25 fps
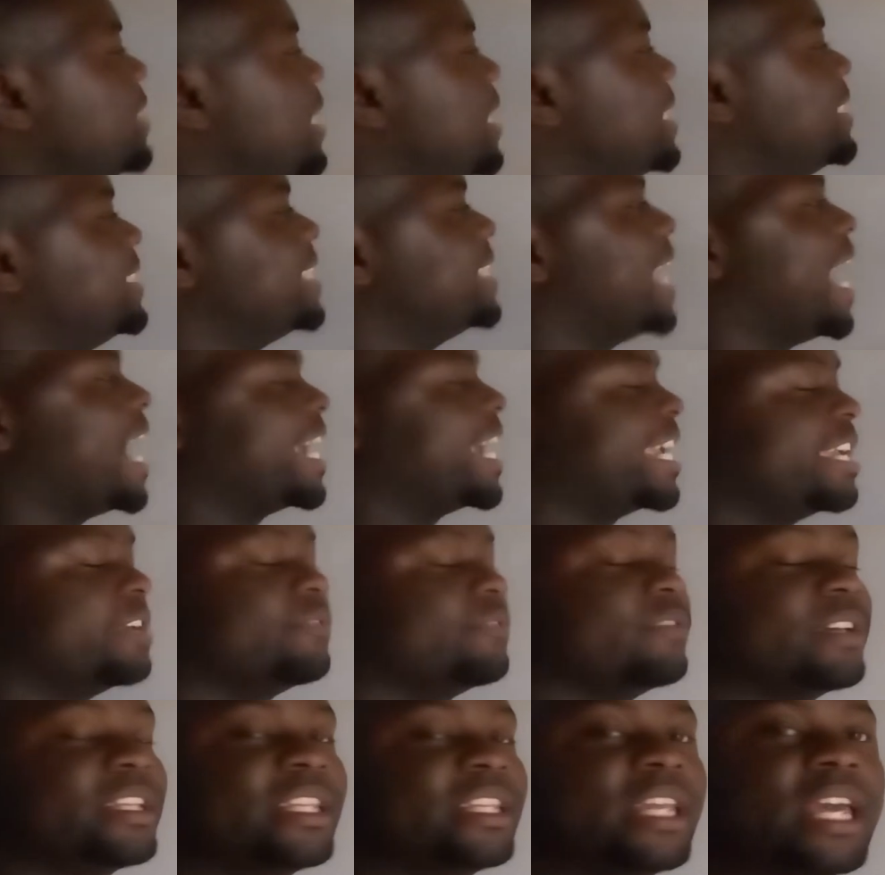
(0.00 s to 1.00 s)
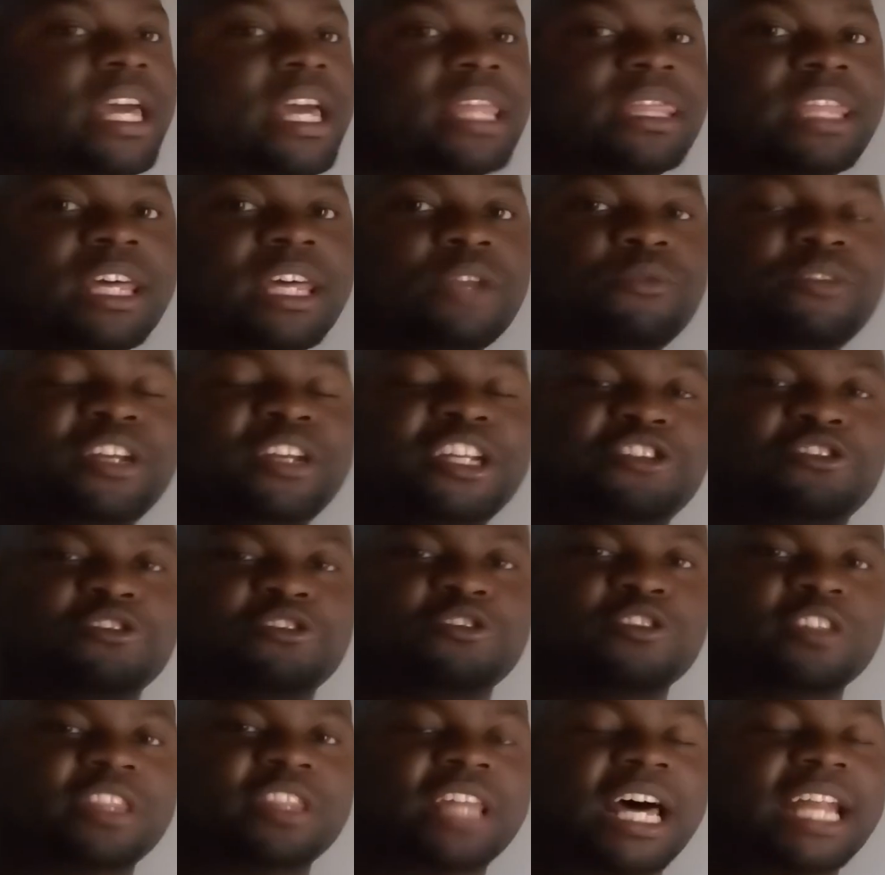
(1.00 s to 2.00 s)
sides are given, then we need
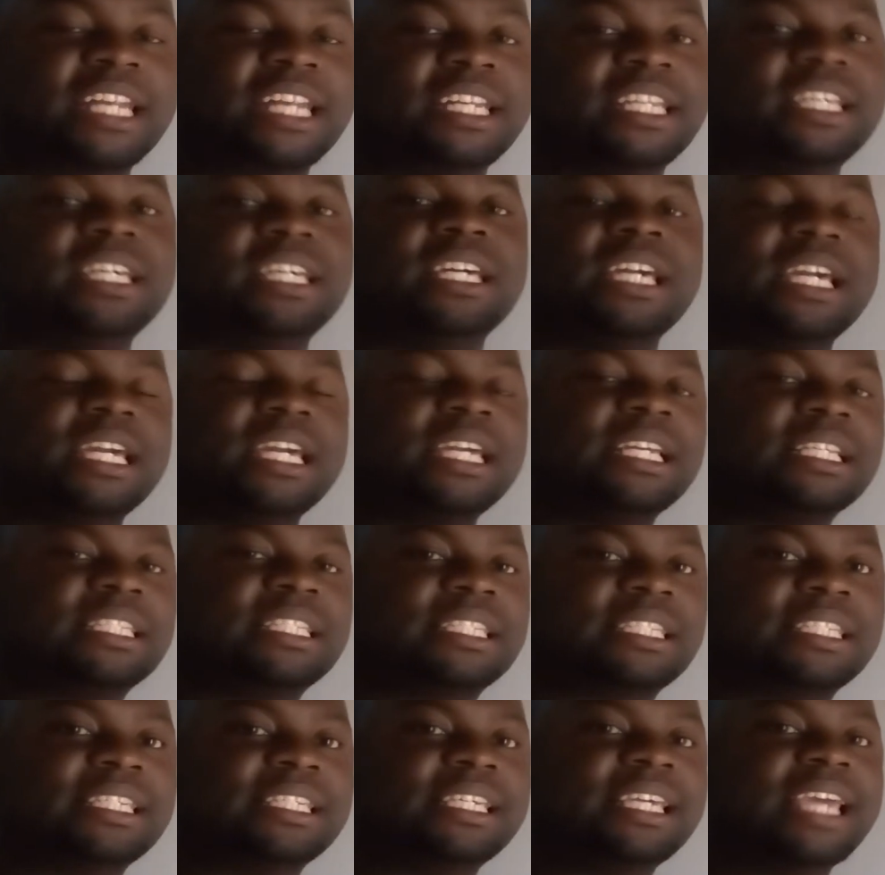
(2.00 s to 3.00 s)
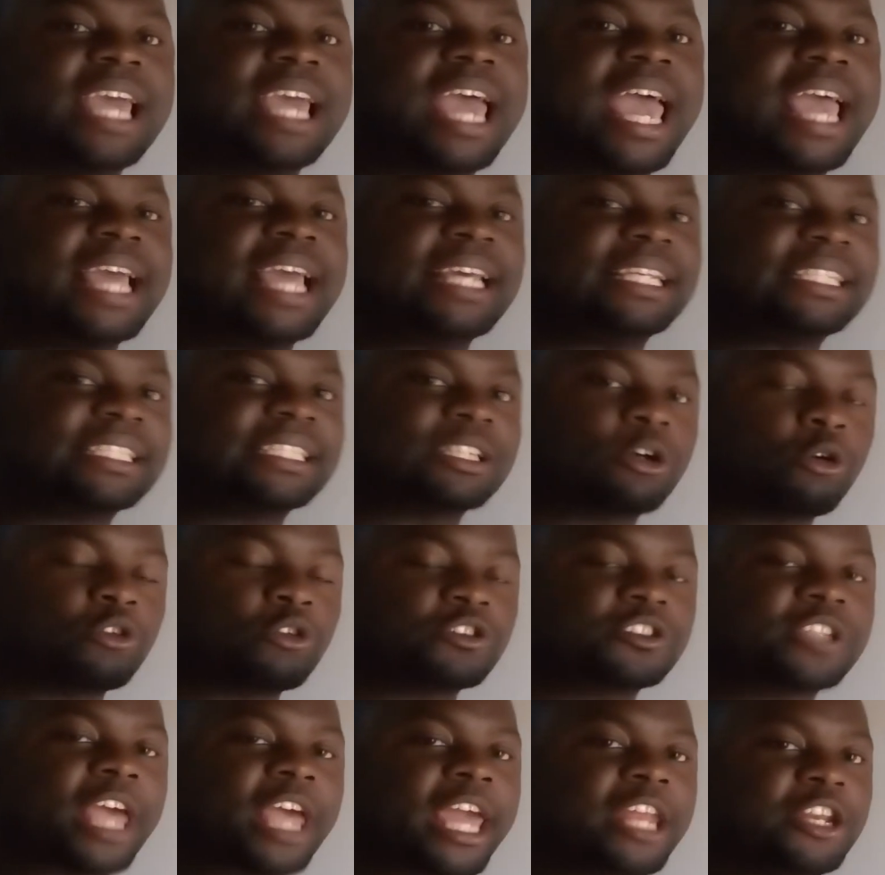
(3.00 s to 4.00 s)
to know that it's a
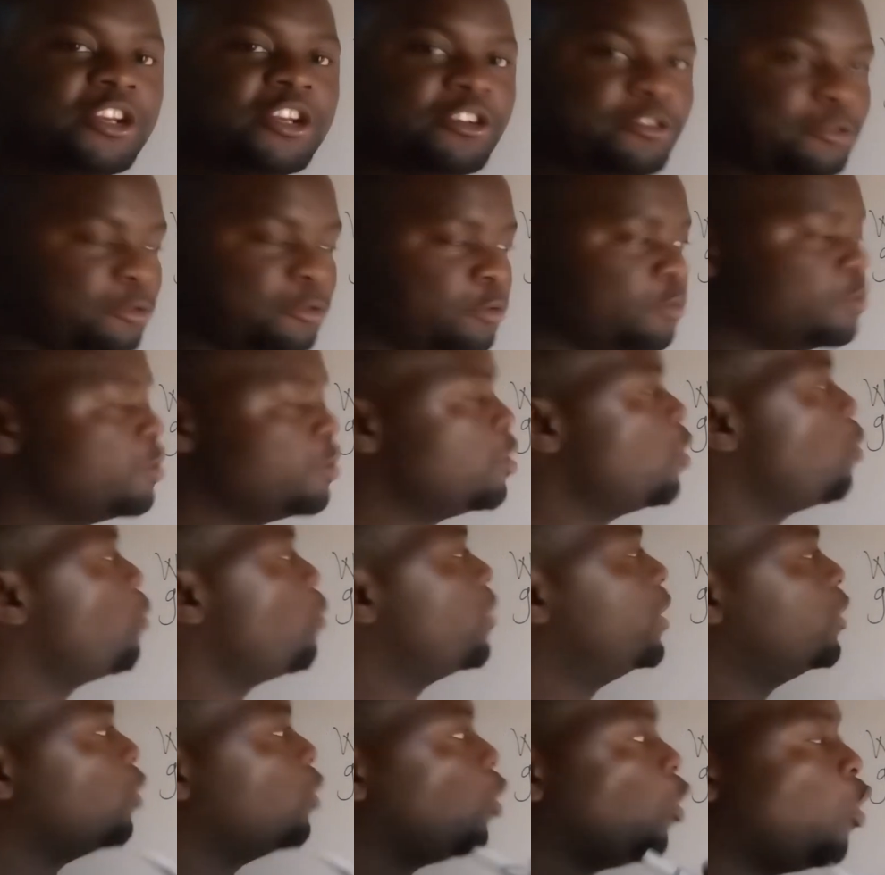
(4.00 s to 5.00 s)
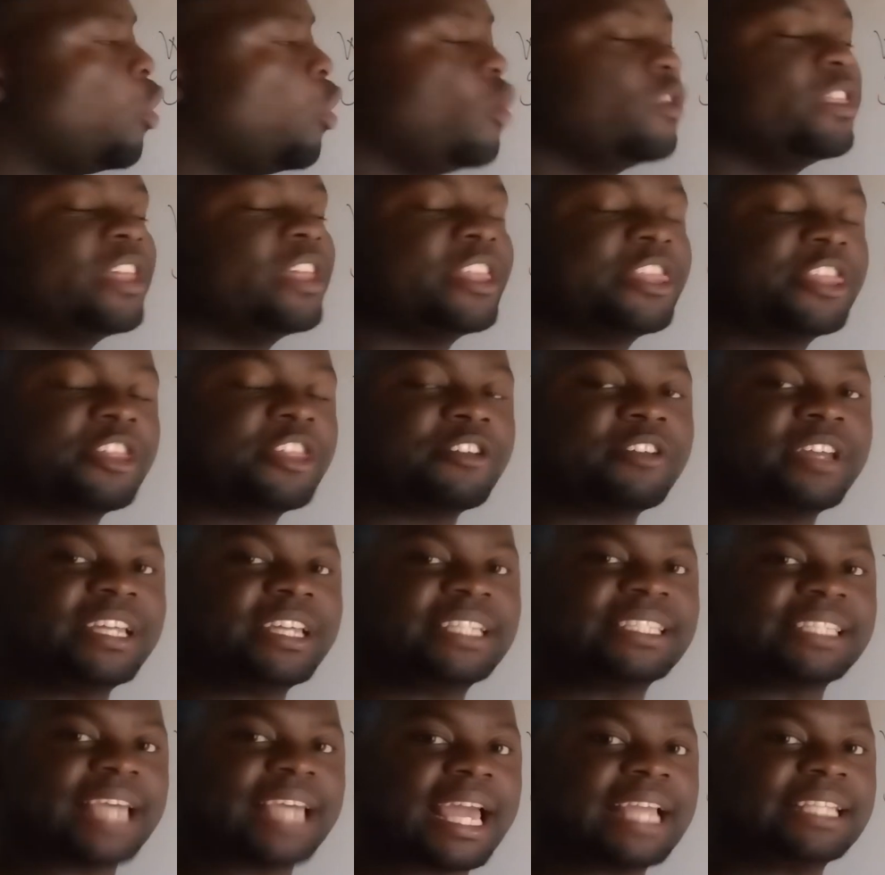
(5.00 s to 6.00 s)
cosine rule. When all the
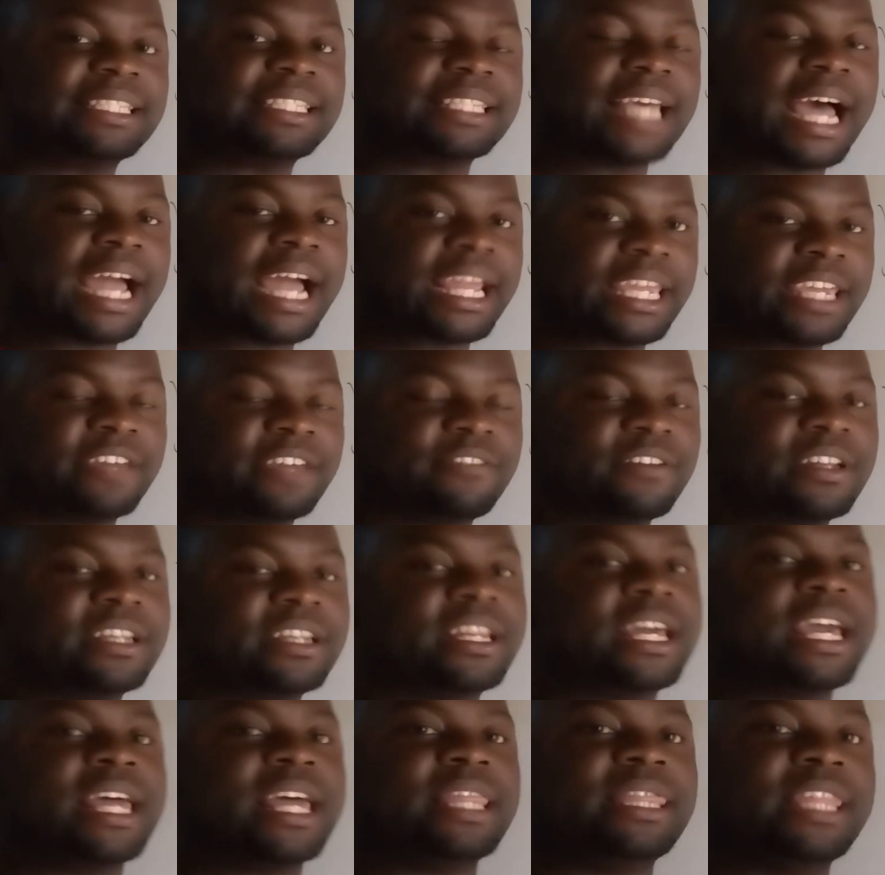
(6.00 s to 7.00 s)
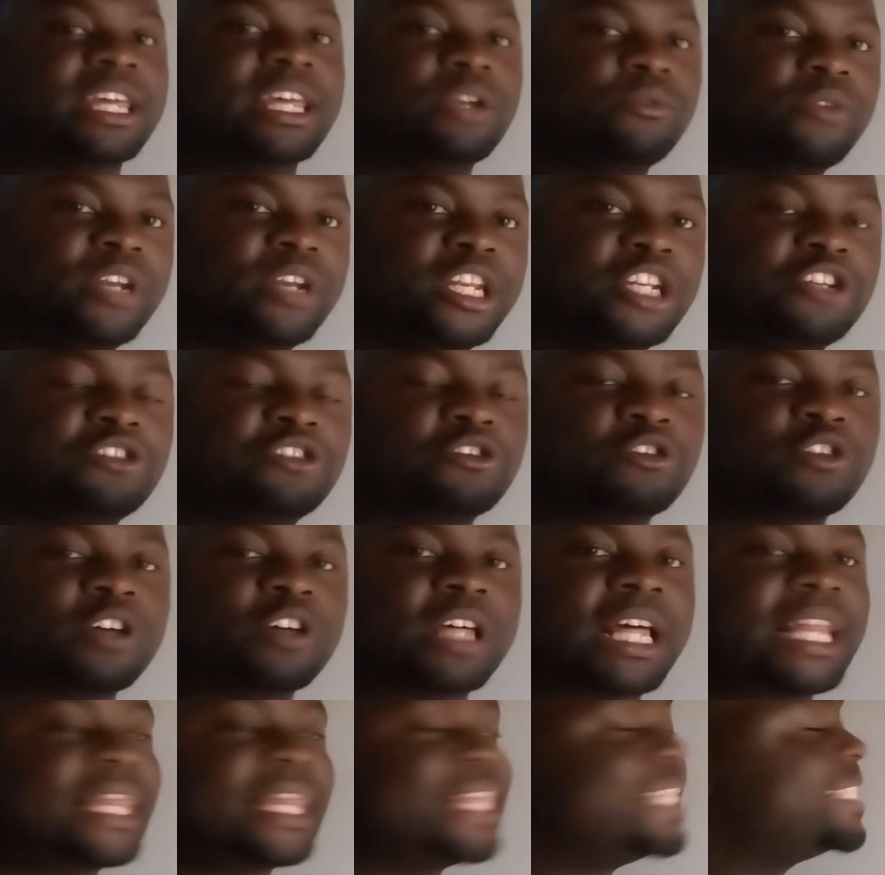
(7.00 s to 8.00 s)
three sides are given, then we need to
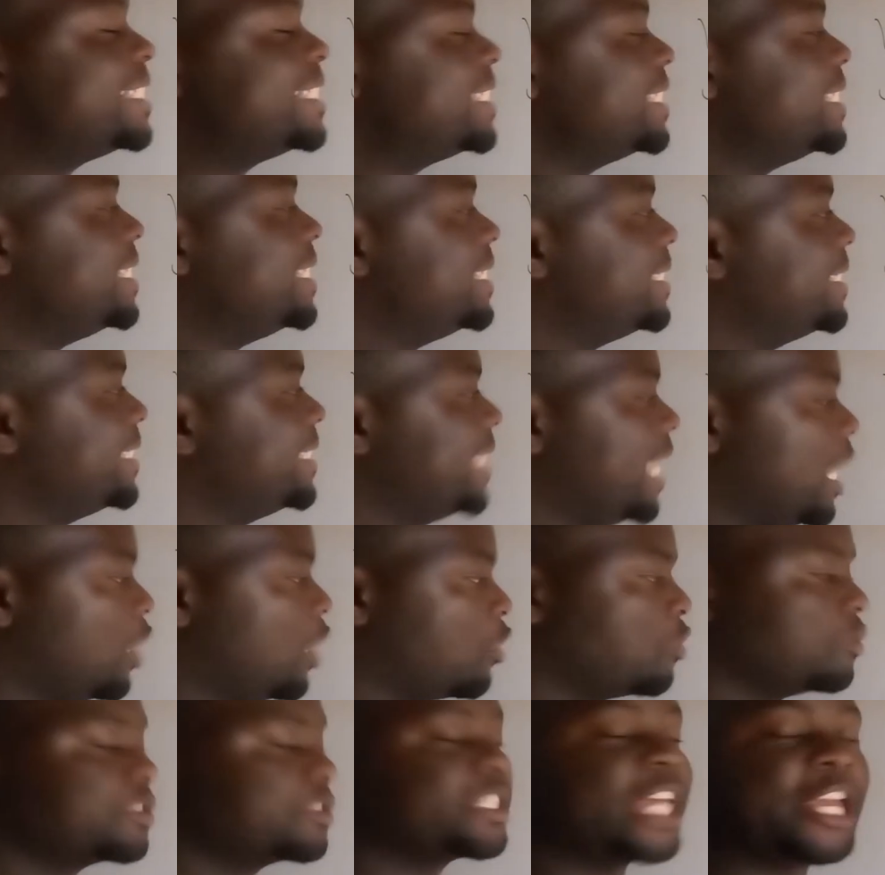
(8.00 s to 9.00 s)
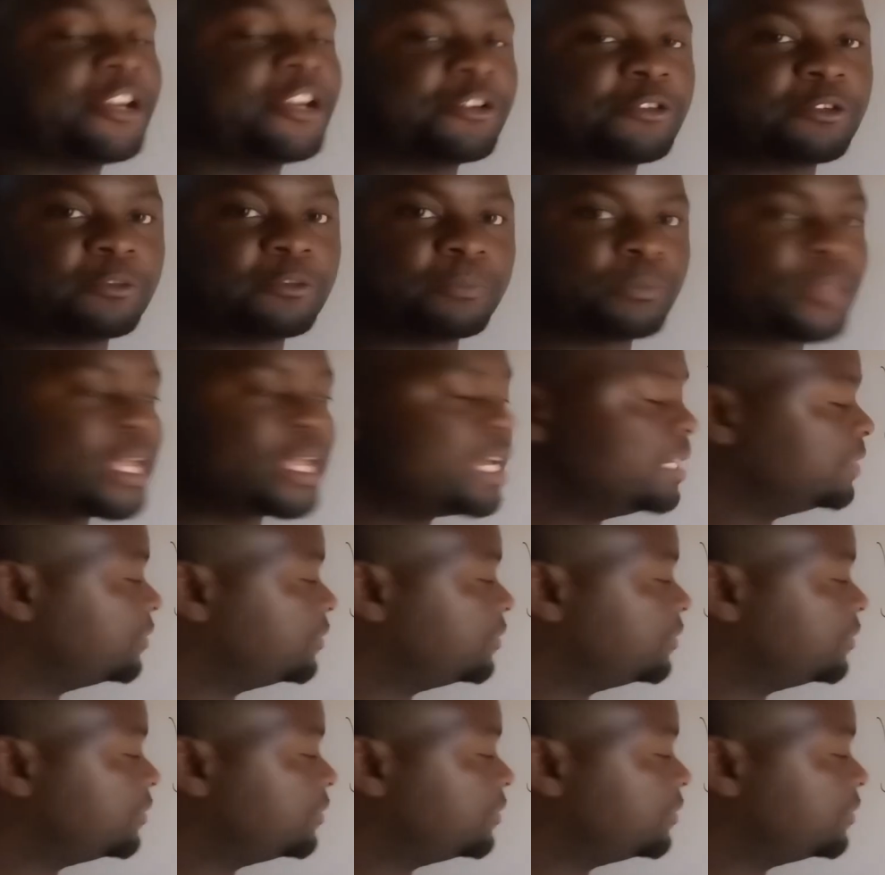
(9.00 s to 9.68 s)
know that this is a cosine rule.